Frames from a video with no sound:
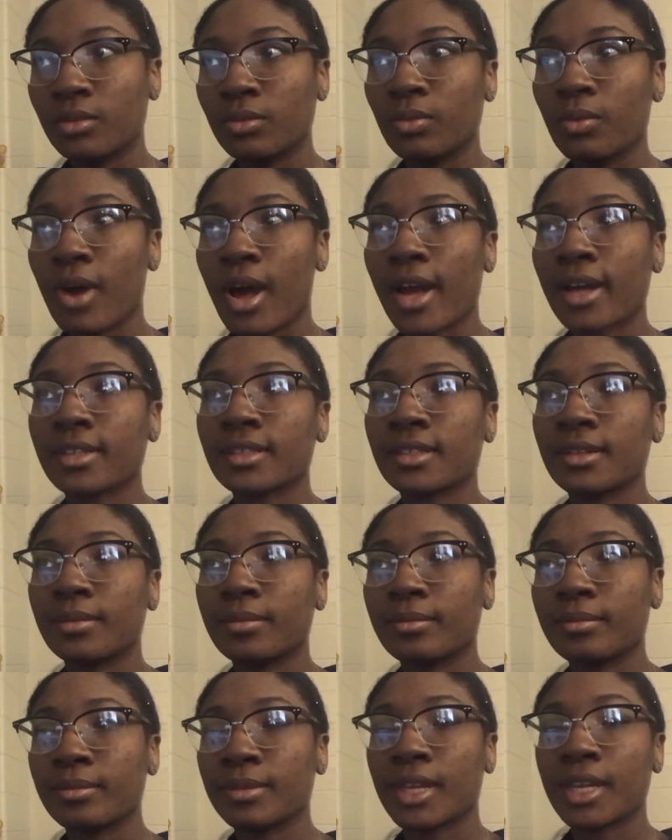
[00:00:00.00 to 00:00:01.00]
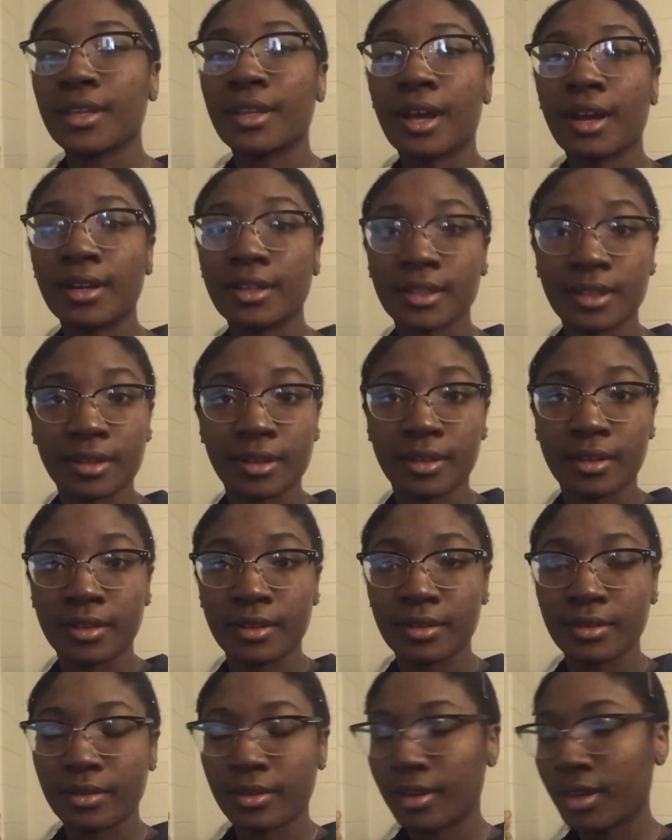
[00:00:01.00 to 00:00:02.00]
wax, and they thought
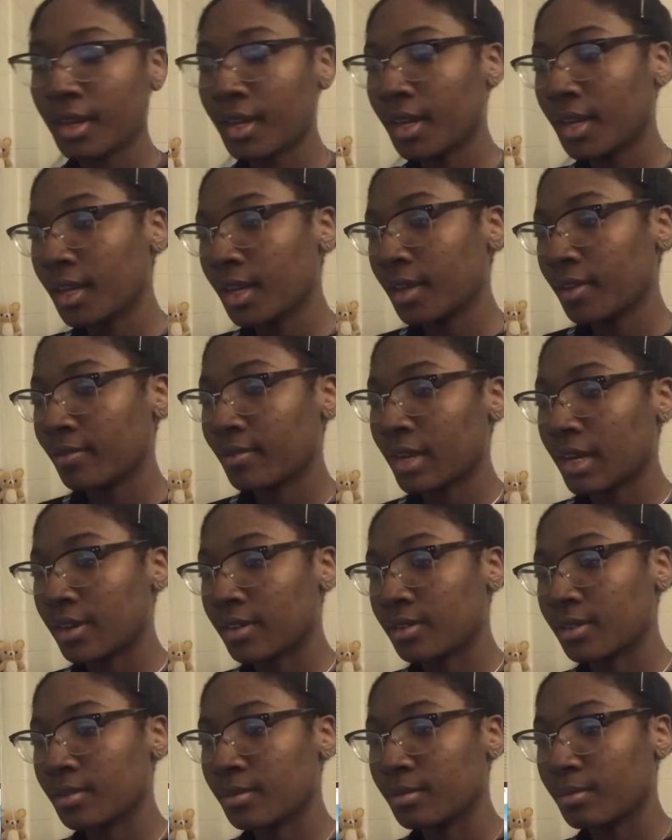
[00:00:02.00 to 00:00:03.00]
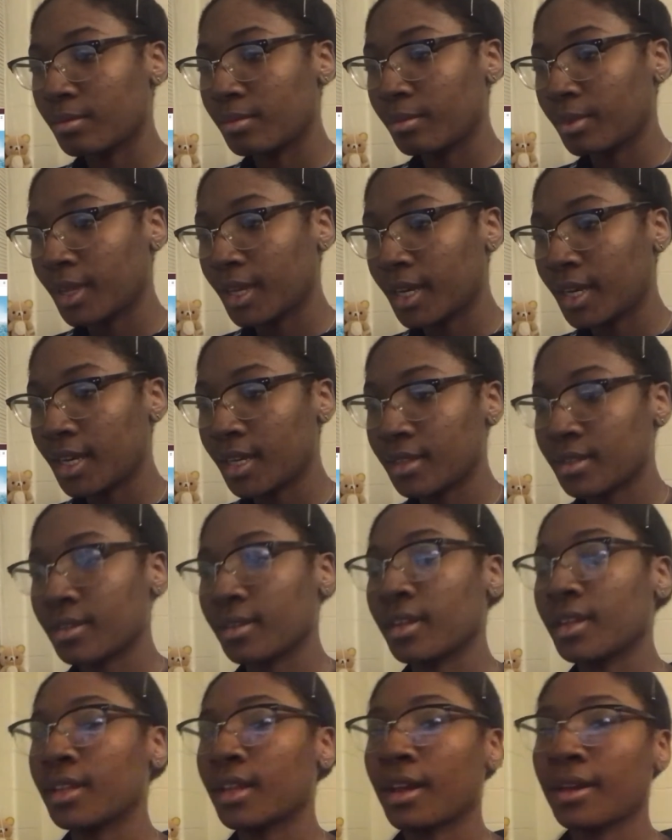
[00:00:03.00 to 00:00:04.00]
the phoenix was bleeding,
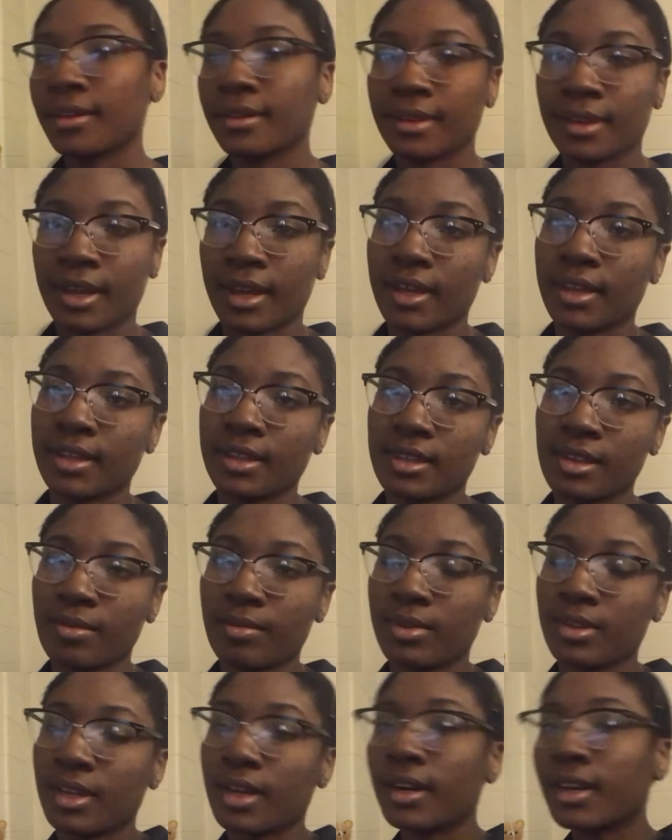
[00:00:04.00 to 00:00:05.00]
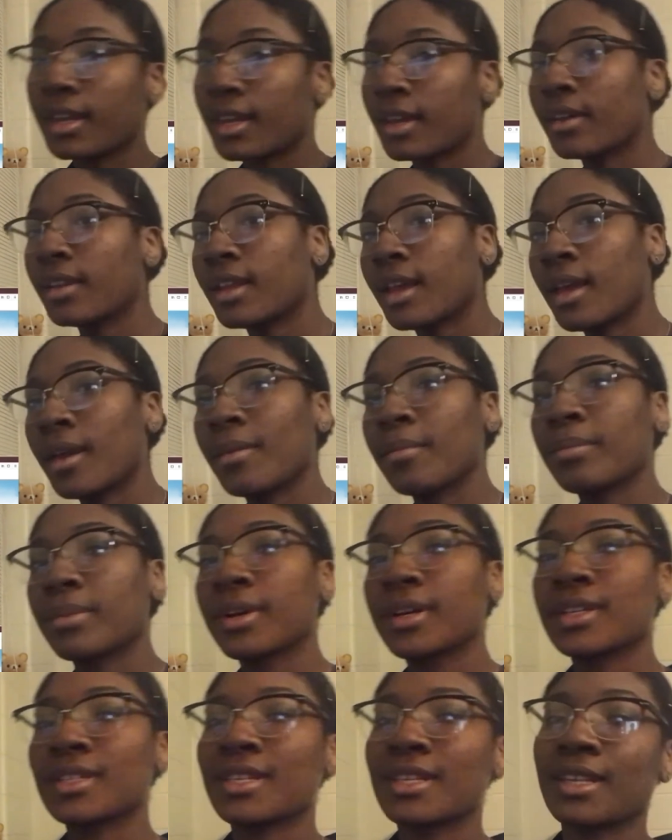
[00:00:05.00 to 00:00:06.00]
so they thought like someone's gonna kill the
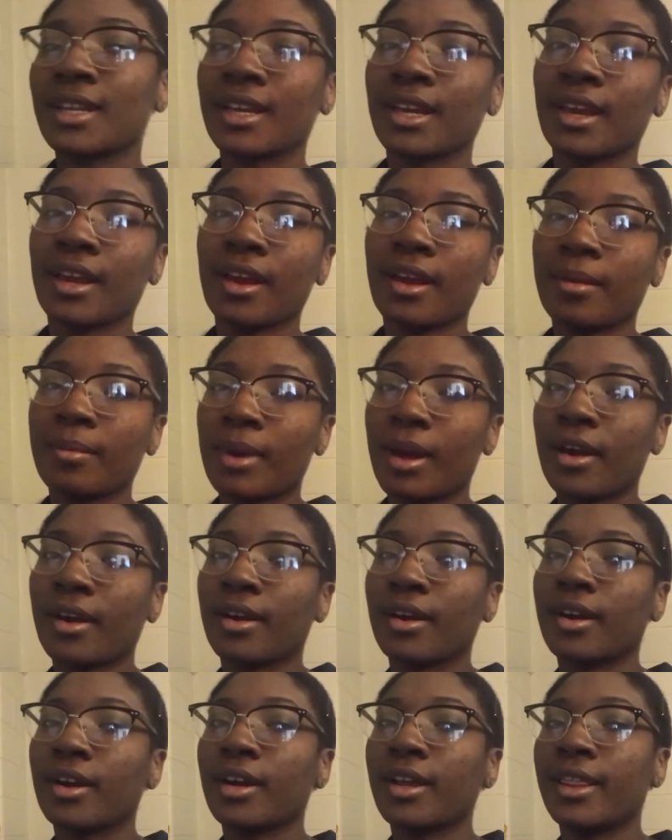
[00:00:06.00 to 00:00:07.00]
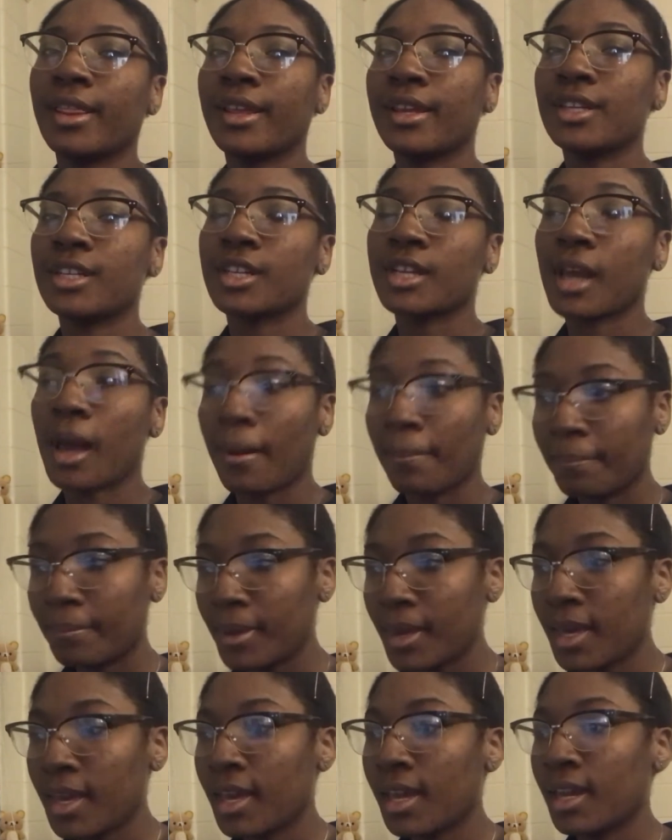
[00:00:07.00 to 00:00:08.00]
Empress, and then came at her, and then she got
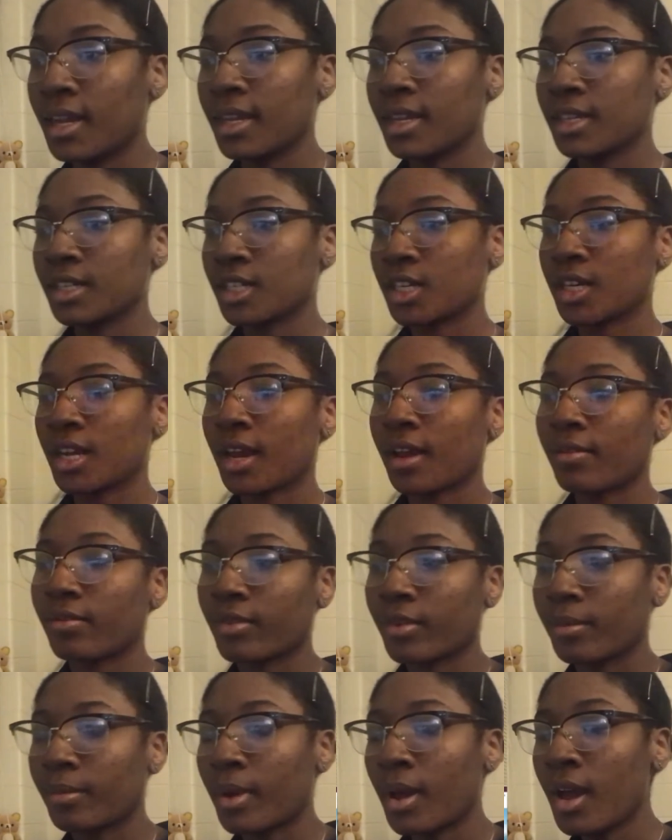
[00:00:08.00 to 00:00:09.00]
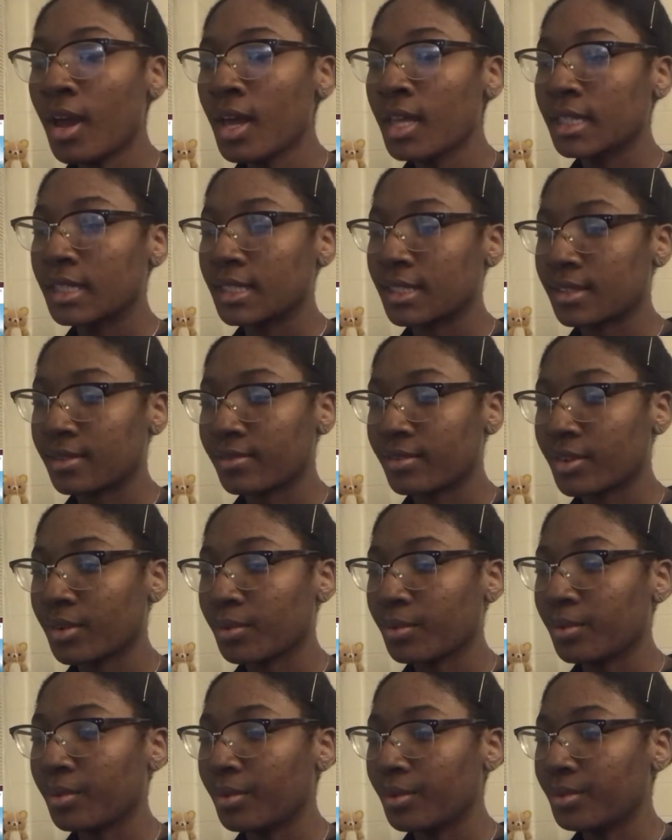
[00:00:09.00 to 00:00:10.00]
beat, and then she died from the severe
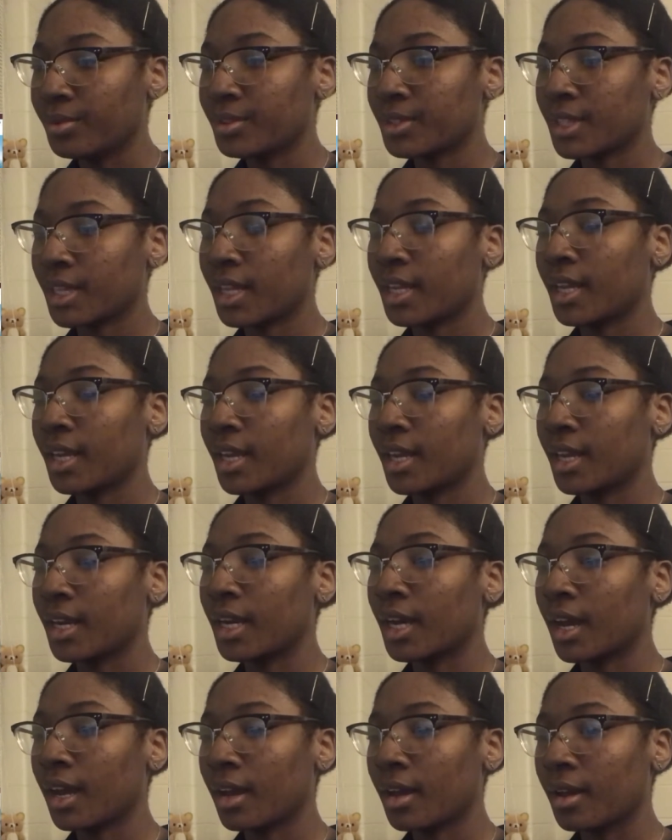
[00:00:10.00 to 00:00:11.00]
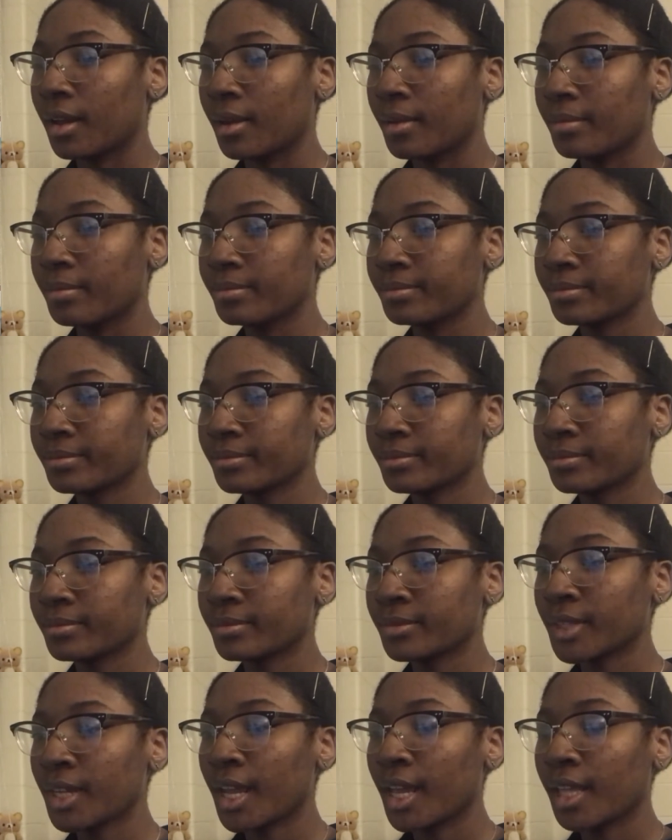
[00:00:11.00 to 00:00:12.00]
wounds. And then um
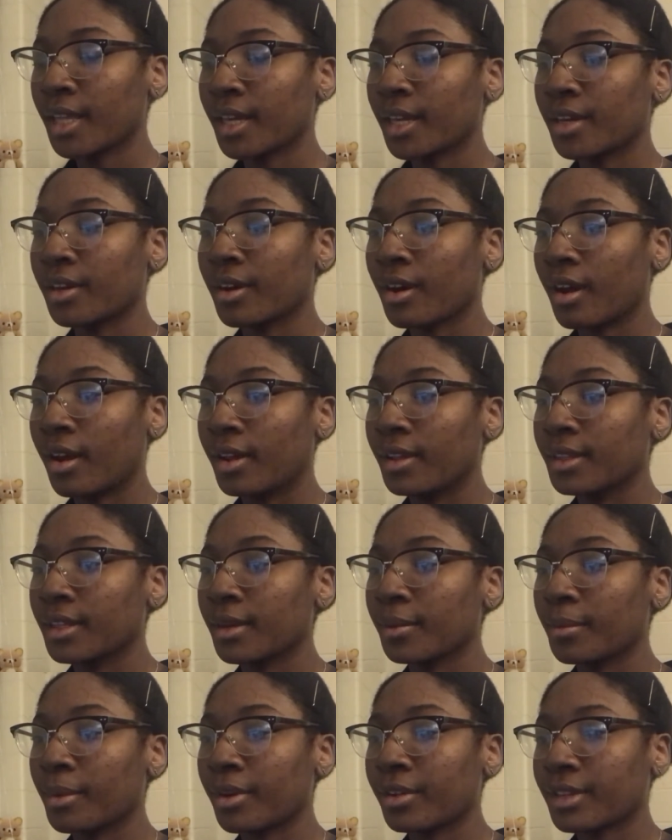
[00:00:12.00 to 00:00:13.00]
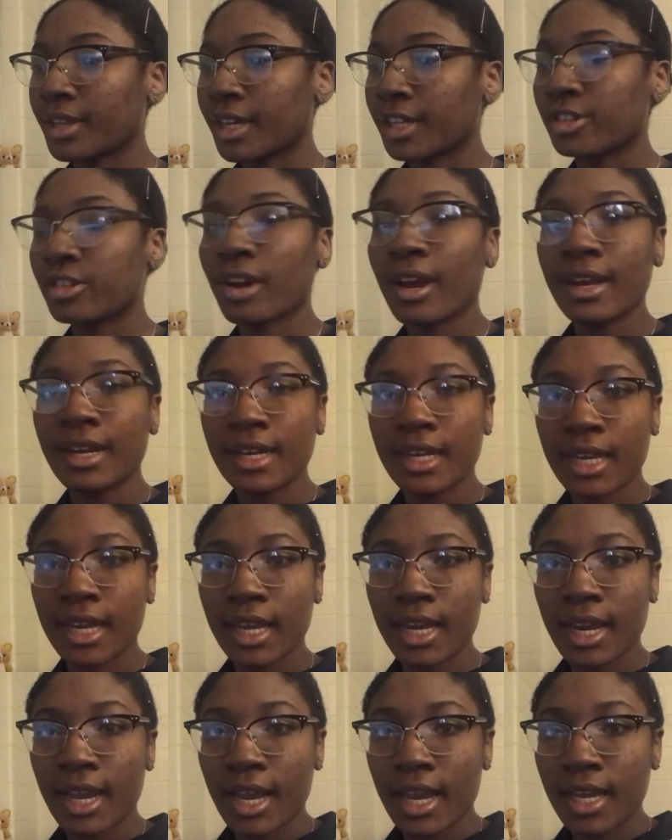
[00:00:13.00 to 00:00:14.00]
later on they're both like trying to
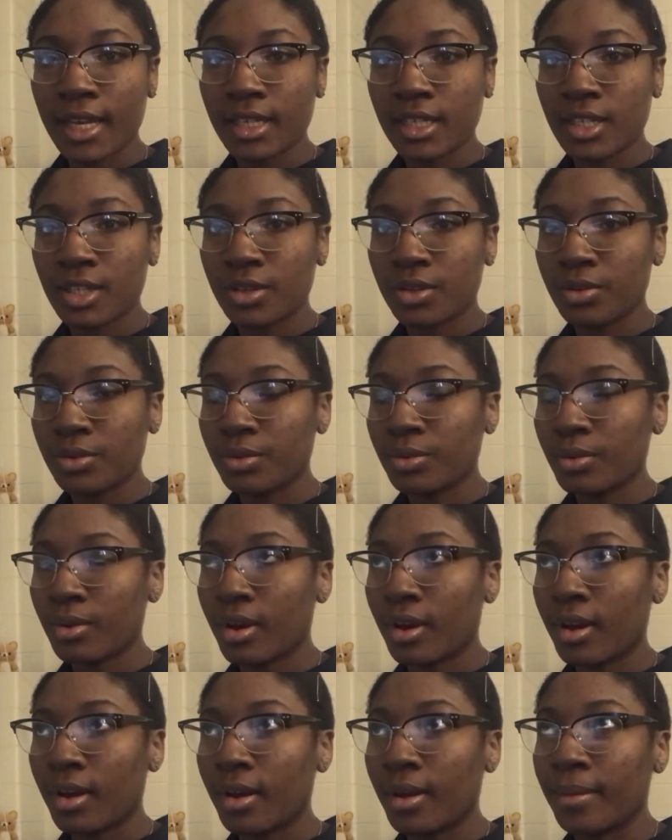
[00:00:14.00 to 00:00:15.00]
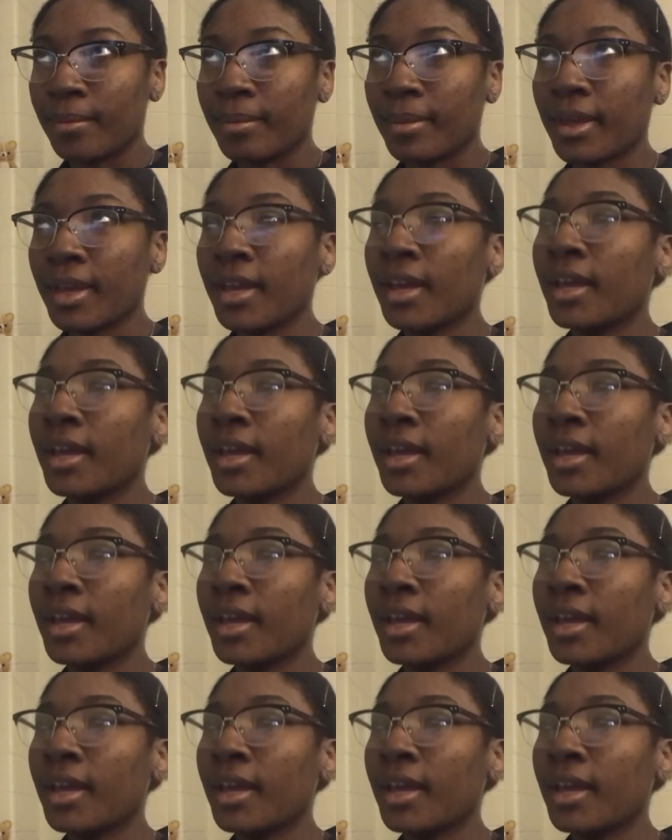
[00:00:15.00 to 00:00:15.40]
get into um